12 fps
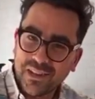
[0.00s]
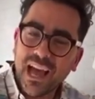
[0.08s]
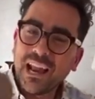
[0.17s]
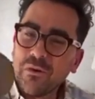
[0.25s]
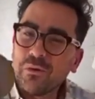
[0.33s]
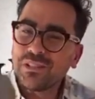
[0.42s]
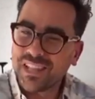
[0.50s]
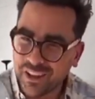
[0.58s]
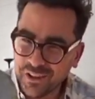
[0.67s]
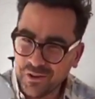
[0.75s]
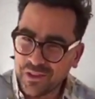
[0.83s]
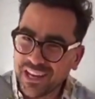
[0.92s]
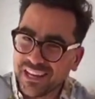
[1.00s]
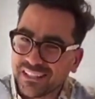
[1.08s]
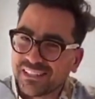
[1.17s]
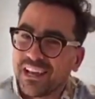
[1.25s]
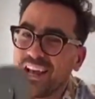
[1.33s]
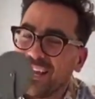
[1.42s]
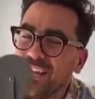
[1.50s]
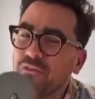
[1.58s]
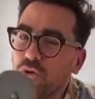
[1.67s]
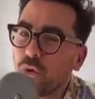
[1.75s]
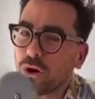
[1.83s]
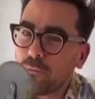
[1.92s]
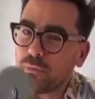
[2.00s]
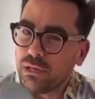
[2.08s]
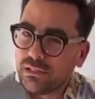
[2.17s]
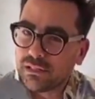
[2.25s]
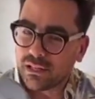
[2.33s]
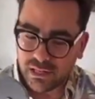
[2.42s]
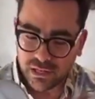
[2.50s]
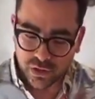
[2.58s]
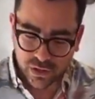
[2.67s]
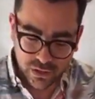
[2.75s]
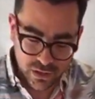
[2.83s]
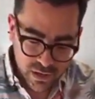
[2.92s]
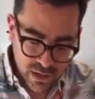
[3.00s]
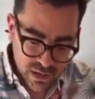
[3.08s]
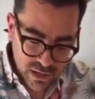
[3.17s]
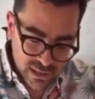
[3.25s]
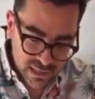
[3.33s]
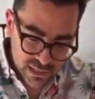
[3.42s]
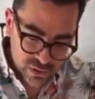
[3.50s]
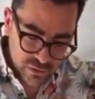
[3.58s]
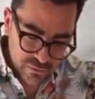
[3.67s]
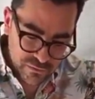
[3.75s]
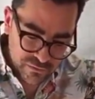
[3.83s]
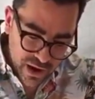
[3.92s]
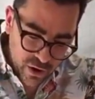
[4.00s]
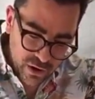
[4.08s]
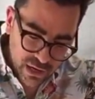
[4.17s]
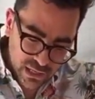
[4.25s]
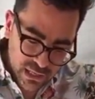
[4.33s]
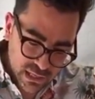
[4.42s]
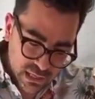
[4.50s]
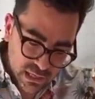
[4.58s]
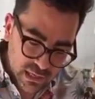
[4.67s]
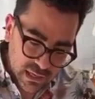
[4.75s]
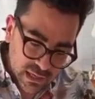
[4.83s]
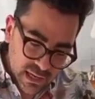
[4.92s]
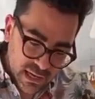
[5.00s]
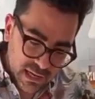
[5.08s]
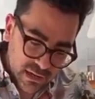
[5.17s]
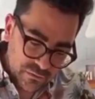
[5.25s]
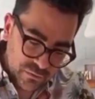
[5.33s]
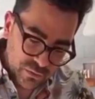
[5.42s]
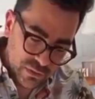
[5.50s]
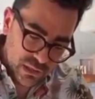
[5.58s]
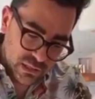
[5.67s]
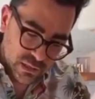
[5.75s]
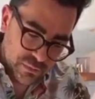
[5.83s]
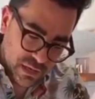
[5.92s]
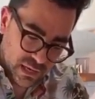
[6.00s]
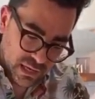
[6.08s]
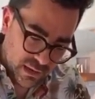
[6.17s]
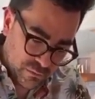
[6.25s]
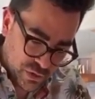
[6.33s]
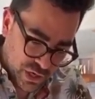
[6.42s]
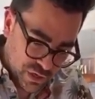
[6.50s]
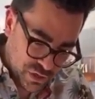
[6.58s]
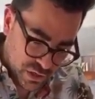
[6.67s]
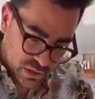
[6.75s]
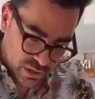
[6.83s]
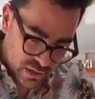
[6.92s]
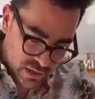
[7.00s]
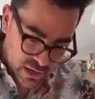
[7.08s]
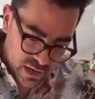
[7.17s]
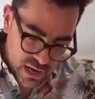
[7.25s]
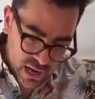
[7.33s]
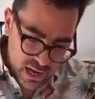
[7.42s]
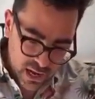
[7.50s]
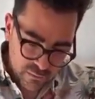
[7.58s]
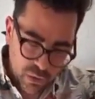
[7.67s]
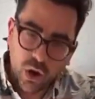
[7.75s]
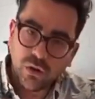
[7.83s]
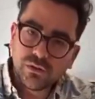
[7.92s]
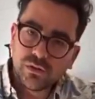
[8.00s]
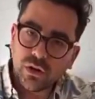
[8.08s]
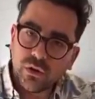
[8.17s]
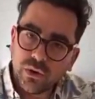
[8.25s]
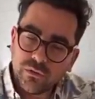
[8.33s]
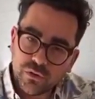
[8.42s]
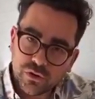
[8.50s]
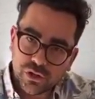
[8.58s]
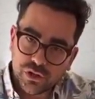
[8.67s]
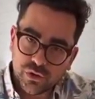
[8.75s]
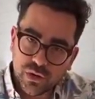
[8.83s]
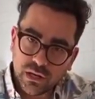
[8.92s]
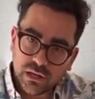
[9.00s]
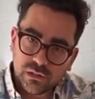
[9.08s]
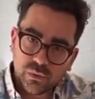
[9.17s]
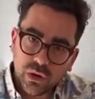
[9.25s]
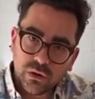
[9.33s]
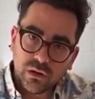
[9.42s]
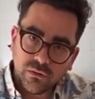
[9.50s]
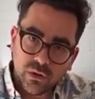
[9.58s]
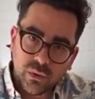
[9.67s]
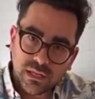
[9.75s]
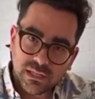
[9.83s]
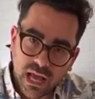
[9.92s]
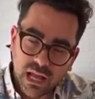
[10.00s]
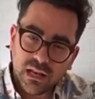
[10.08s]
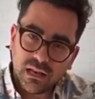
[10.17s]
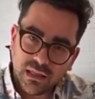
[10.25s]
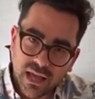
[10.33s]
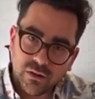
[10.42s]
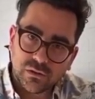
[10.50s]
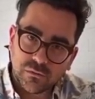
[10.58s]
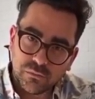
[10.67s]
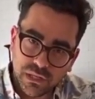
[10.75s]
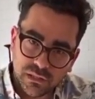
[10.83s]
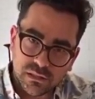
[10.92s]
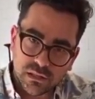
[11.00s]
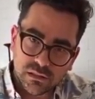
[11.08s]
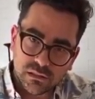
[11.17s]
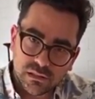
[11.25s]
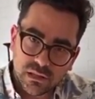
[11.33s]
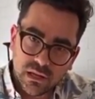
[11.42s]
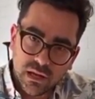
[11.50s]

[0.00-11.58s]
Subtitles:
And I will tell you this, if you are a pizza eater, these are very key and have really been a game changer. Also, if you're just joining us, we are giving away 10,000 pizzas.